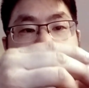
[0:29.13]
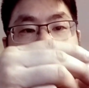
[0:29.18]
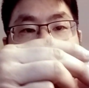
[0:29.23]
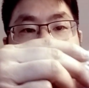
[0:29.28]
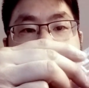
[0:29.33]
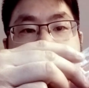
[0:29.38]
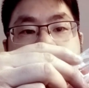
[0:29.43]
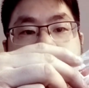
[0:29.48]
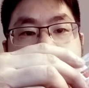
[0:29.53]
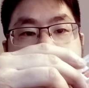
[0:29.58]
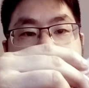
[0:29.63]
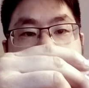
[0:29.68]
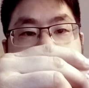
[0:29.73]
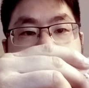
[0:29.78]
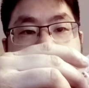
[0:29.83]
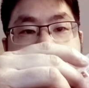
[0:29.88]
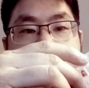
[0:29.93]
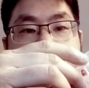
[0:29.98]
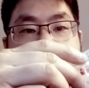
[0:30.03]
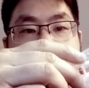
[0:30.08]
put a
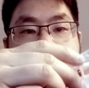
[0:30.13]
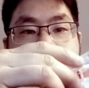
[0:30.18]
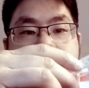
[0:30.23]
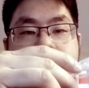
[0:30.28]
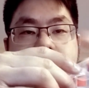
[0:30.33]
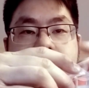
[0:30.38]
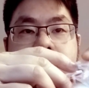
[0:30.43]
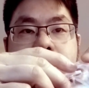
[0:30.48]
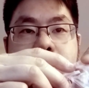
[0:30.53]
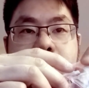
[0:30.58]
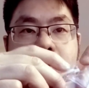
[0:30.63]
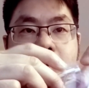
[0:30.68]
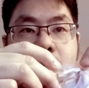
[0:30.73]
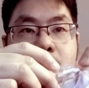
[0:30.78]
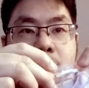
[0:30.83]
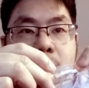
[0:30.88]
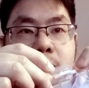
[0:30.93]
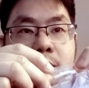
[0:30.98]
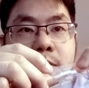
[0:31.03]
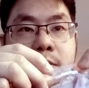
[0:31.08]
hook into the
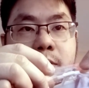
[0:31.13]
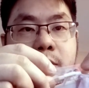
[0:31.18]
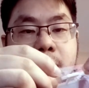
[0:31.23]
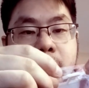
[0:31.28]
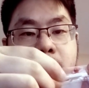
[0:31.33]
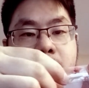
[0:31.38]
hole,